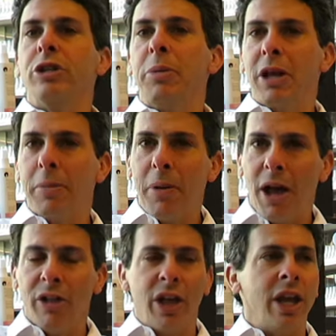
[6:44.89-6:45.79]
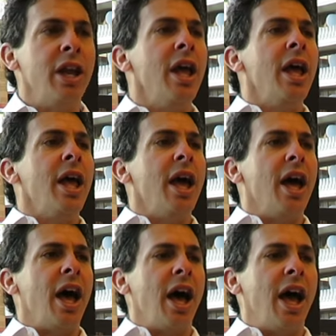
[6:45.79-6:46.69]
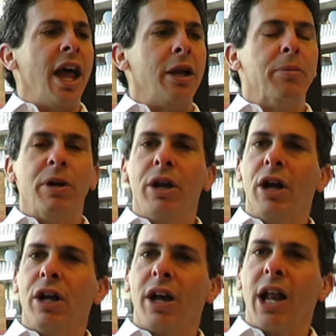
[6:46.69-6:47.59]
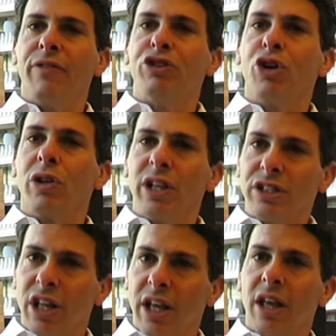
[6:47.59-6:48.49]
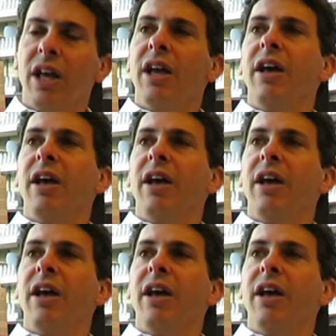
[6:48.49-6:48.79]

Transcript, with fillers: to be compelling, uh, and to bring a kind of a journalistic